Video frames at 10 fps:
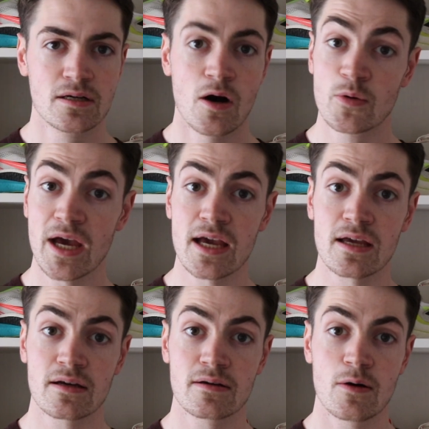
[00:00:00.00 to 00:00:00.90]

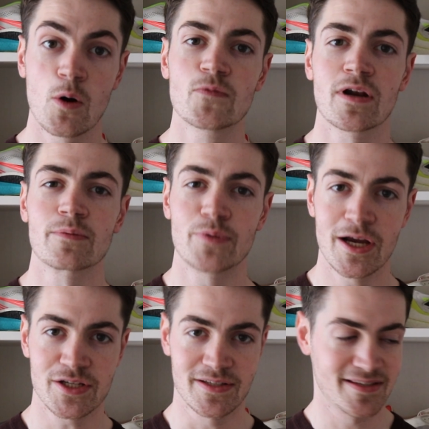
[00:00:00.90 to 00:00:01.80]
Okay, overall
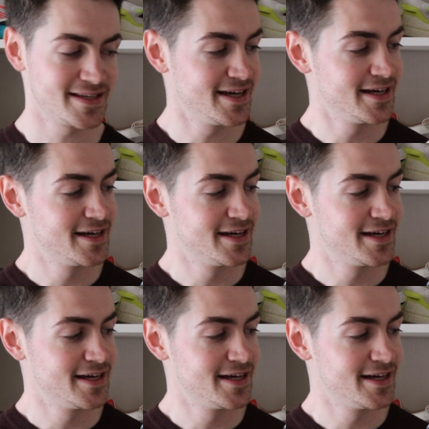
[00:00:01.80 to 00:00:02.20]
impressions.